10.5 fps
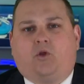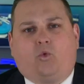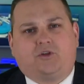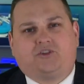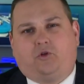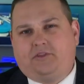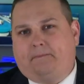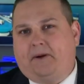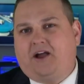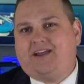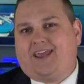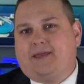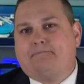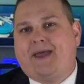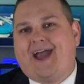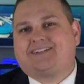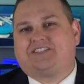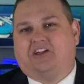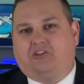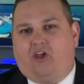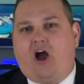We're told the bug impacts the
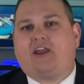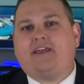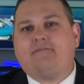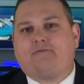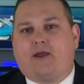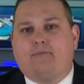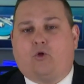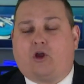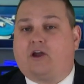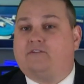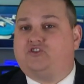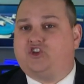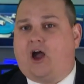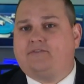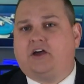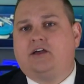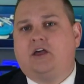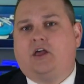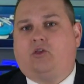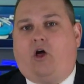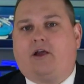logging framework of Java
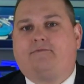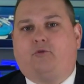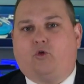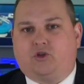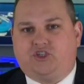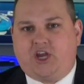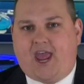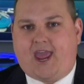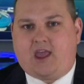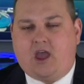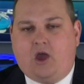log four j,